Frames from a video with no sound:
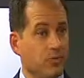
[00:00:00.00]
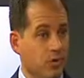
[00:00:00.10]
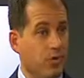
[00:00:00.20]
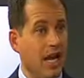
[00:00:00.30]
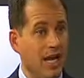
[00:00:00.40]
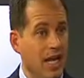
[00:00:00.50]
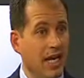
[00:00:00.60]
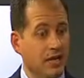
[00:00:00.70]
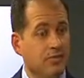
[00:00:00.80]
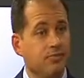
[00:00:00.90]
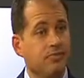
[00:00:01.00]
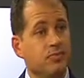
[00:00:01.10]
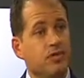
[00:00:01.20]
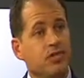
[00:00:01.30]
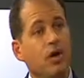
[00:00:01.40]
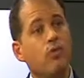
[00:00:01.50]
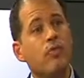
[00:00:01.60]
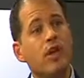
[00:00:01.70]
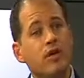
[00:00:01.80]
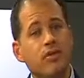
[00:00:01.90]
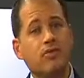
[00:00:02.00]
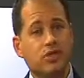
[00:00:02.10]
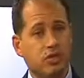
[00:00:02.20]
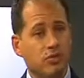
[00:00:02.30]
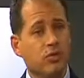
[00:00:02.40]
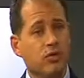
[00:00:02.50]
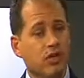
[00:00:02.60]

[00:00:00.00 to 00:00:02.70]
when needed. So we're, so we're